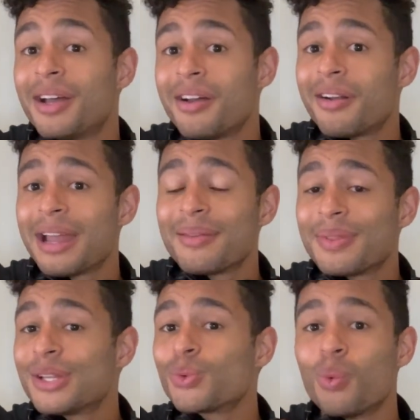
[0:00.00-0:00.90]
All right,
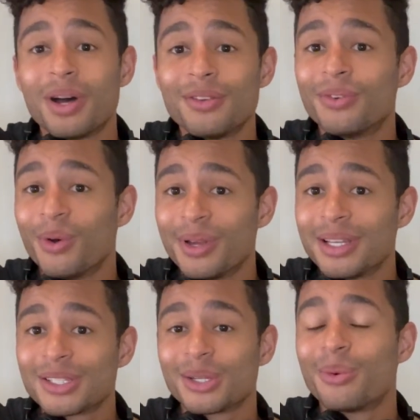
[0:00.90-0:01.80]
there's one
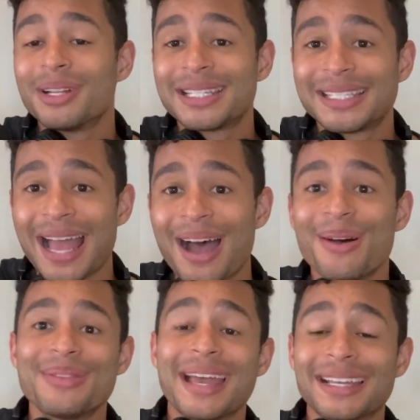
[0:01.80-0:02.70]
voice or one
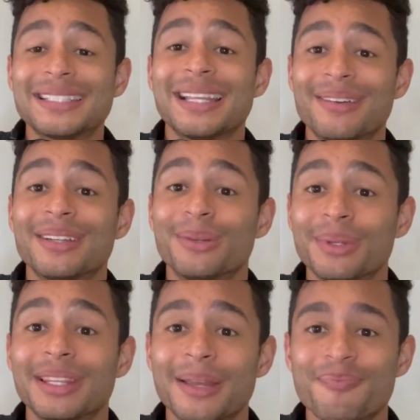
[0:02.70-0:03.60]
sound that can sound good
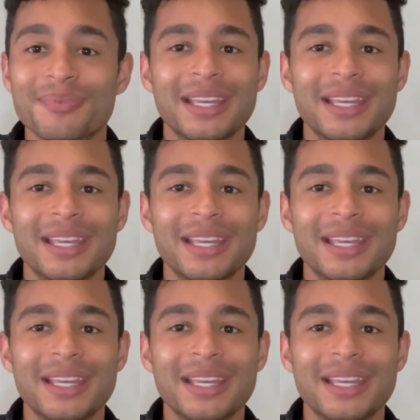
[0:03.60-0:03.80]
with it.